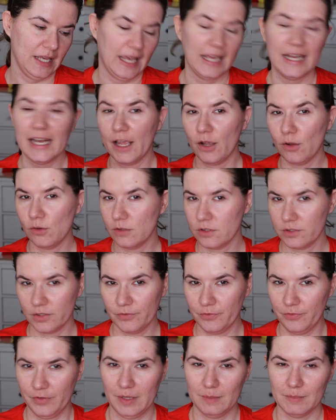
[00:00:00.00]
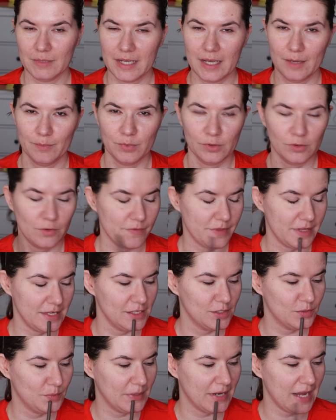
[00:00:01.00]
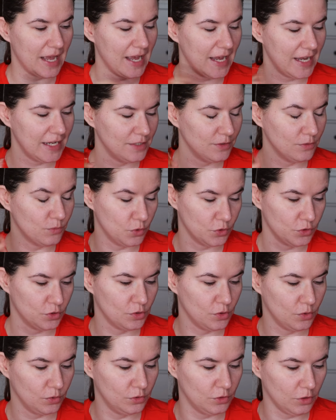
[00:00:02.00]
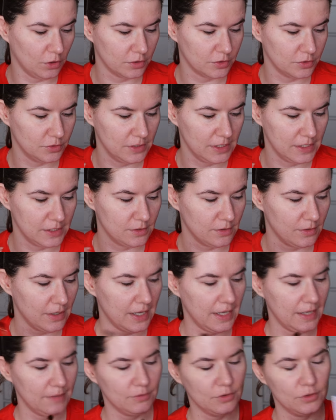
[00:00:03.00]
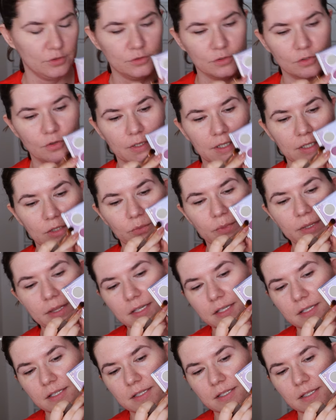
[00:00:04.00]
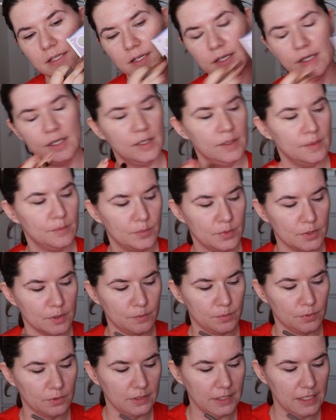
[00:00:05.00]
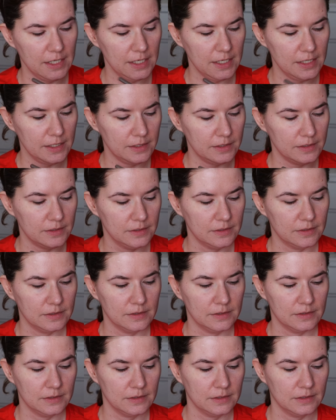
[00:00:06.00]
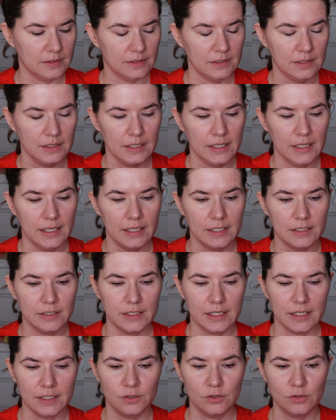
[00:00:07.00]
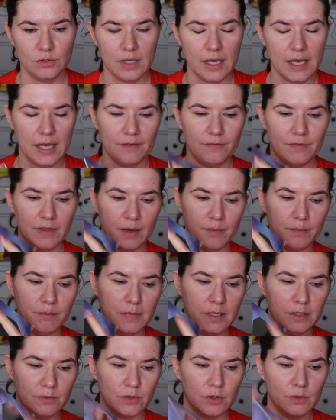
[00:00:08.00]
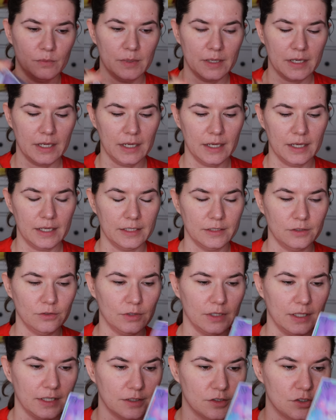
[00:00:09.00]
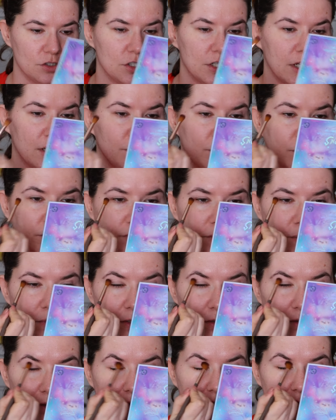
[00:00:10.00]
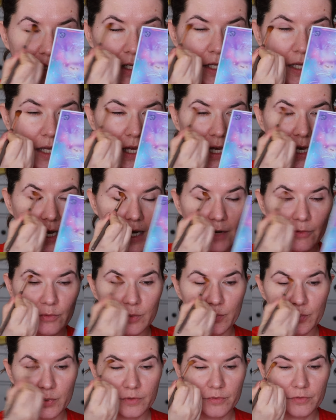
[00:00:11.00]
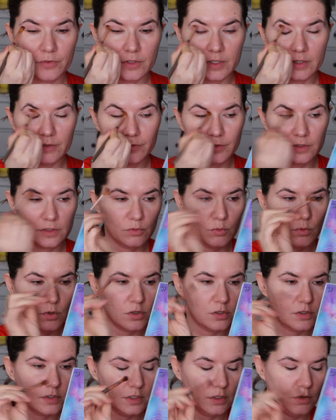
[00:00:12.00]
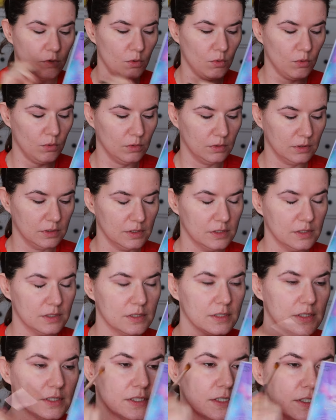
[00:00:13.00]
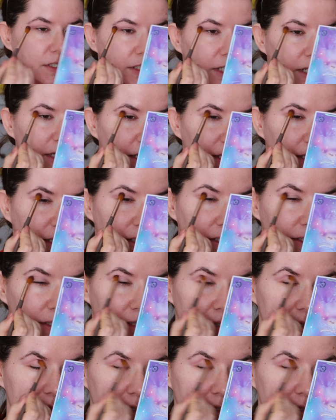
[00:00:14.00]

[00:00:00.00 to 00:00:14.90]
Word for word: And I also filmed a couple of these, but I want to go dark today. So I'm going to go in with this purple here. And they do have a mirror, but I don't like the shape of the mirror. I would prefer if it was the whole side,